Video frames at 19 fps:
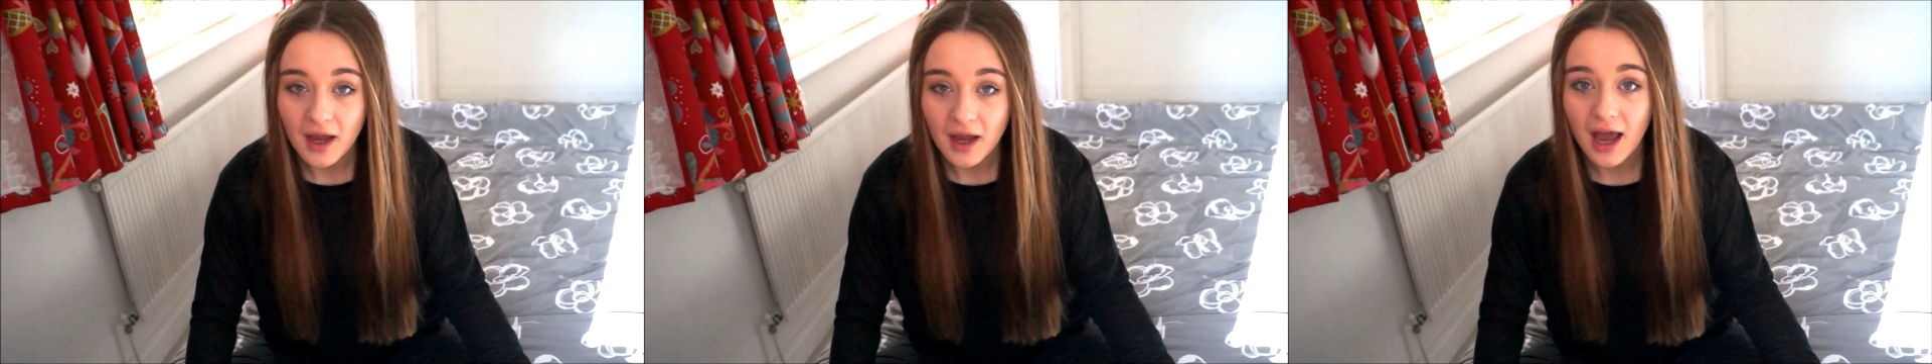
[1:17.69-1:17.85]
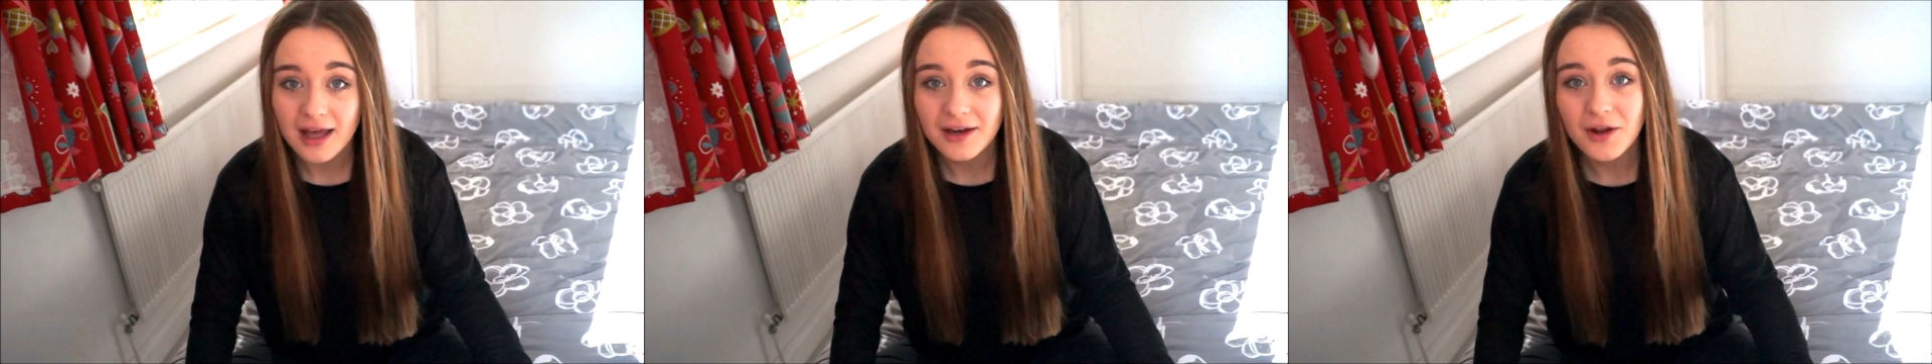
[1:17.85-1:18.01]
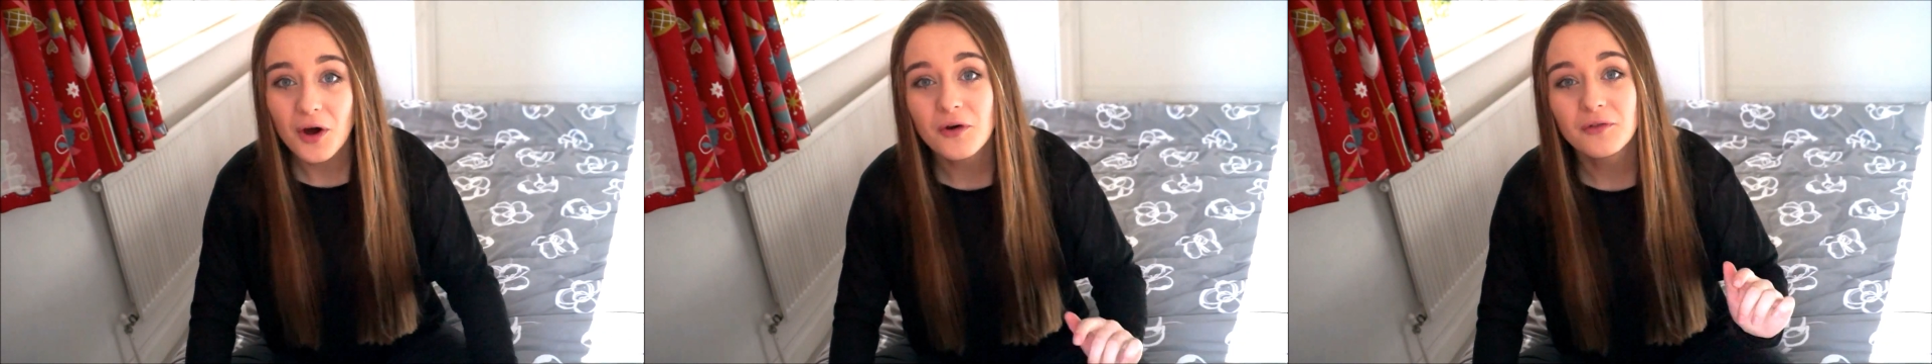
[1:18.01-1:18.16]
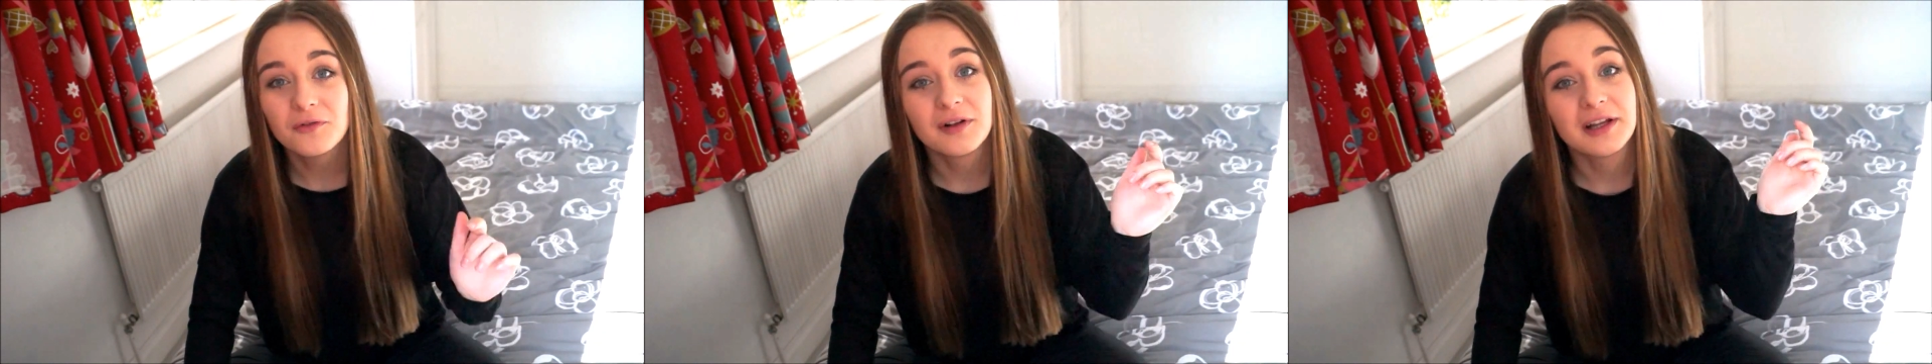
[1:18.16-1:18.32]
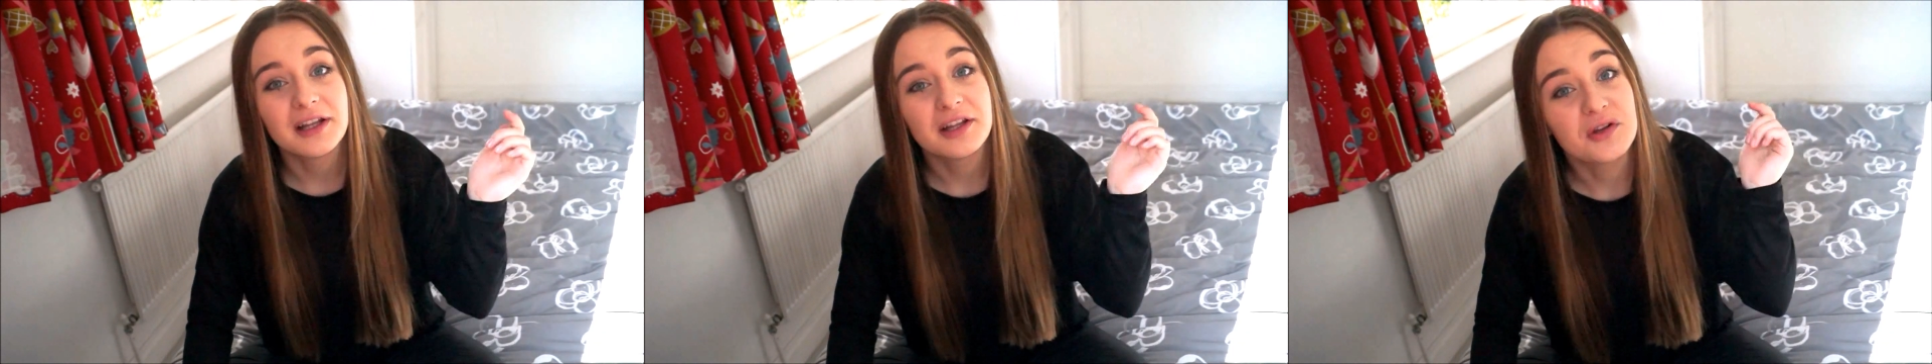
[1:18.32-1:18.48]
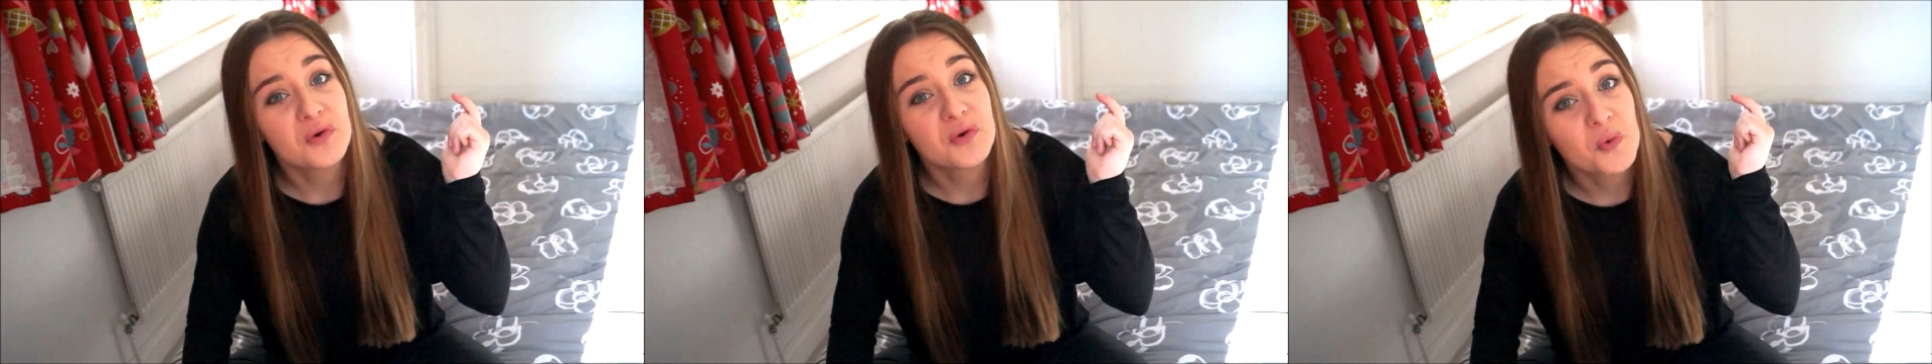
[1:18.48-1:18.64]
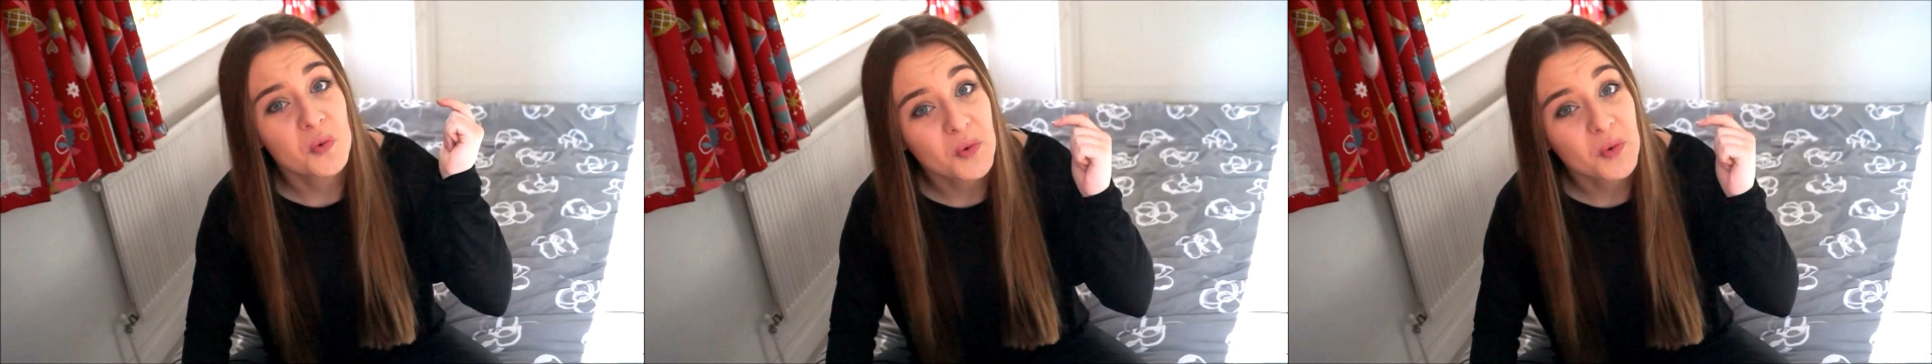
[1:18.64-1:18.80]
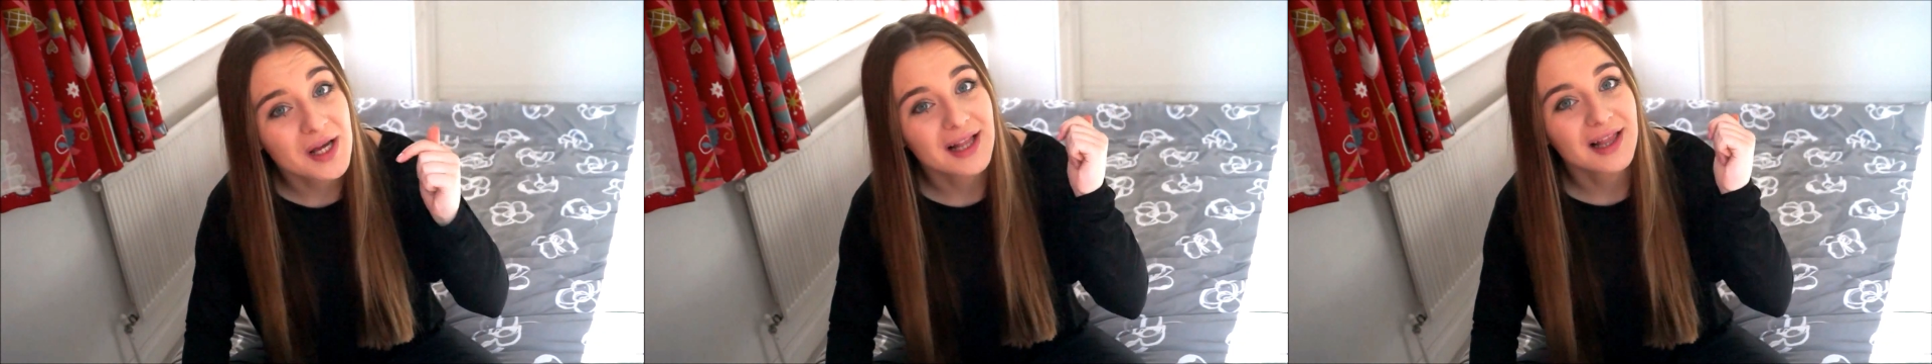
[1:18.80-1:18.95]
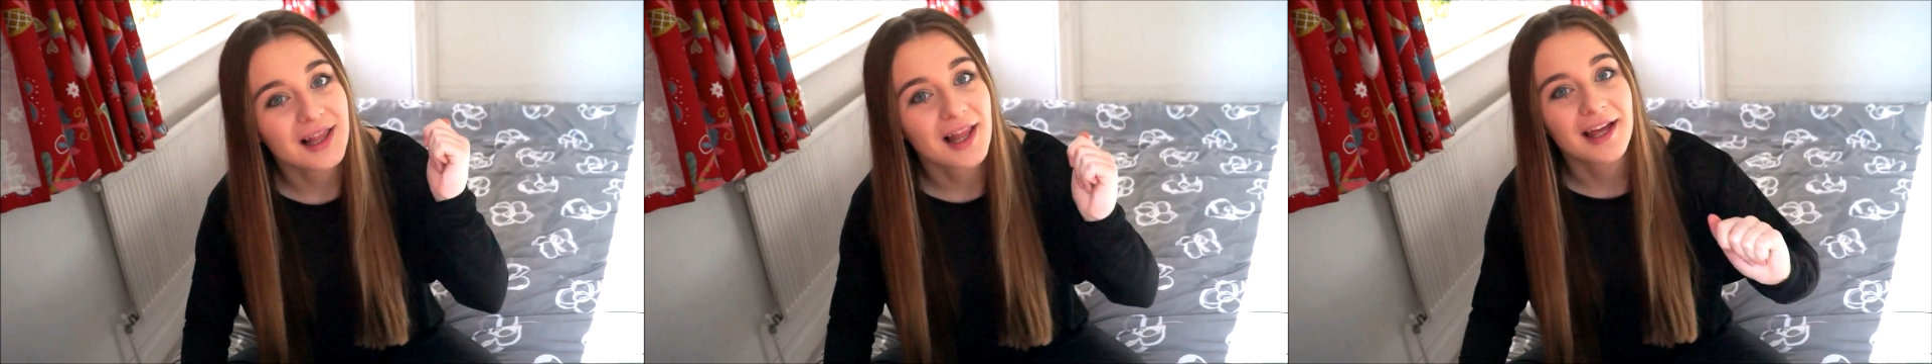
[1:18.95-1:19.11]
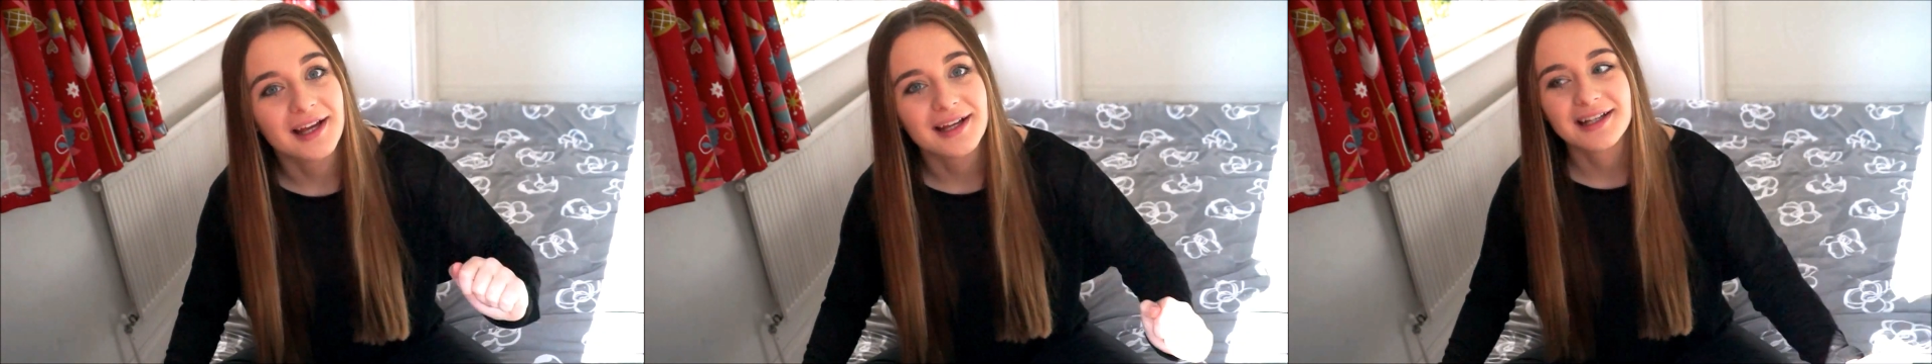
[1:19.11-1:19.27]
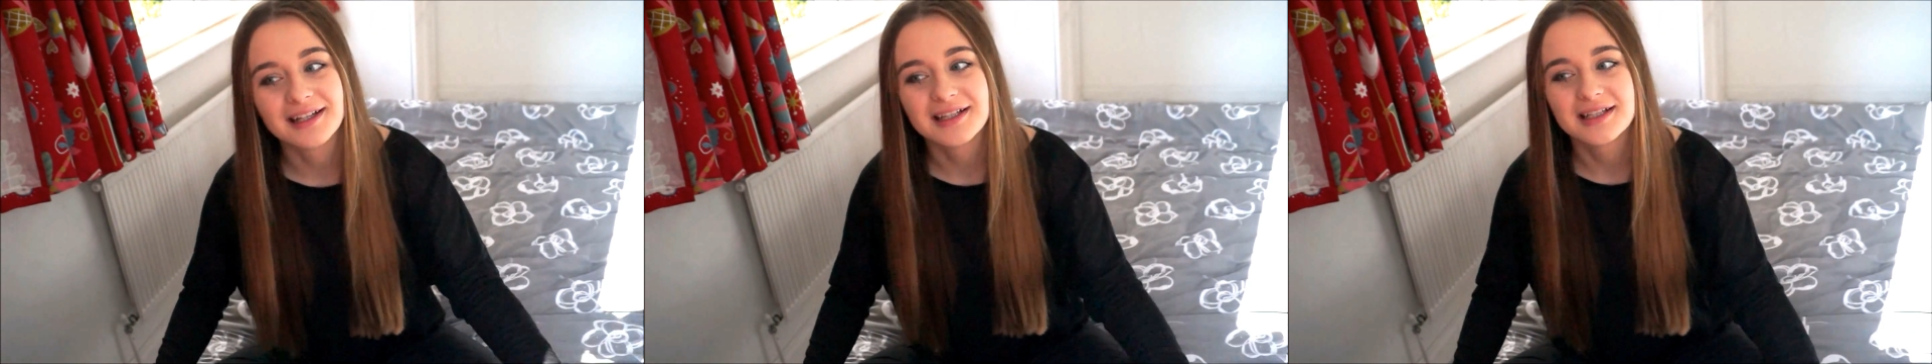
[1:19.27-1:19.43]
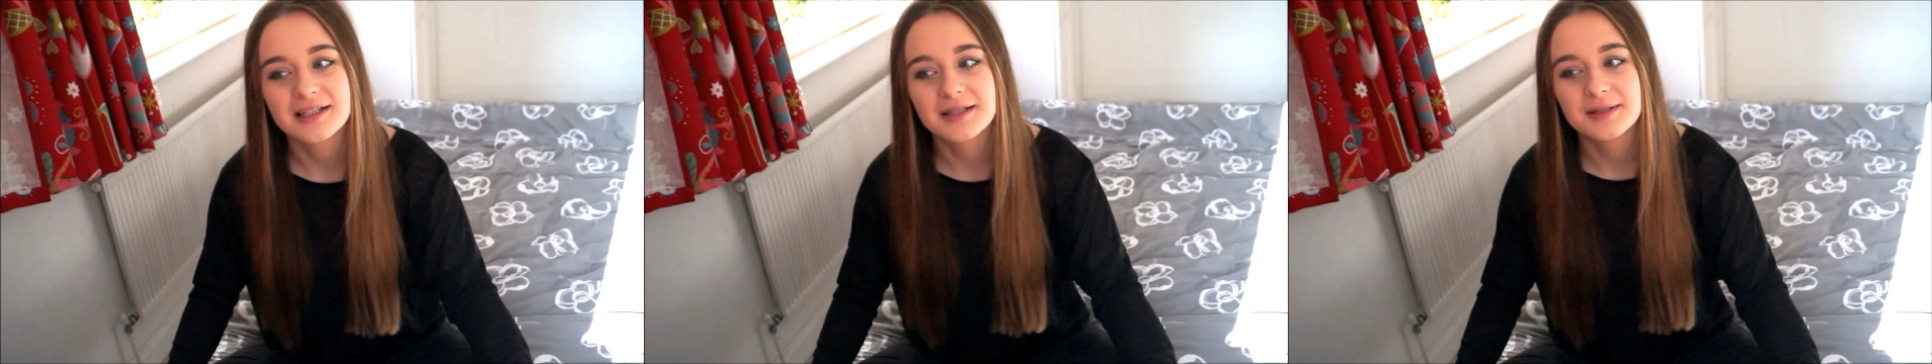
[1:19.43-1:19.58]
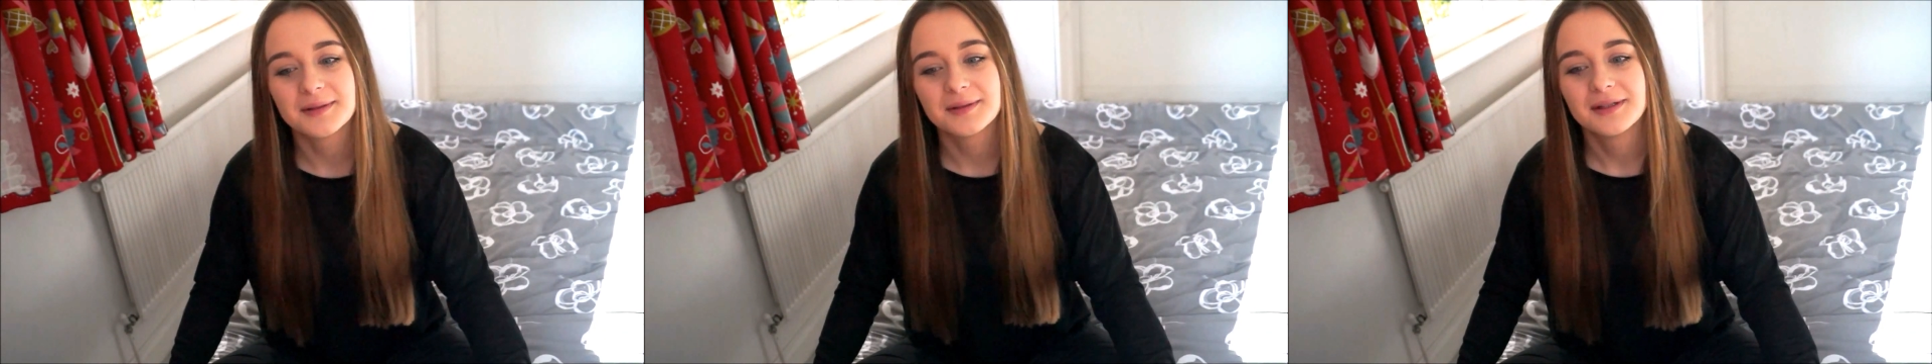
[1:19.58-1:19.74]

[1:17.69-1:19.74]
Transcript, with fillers: And hopefully you will like it.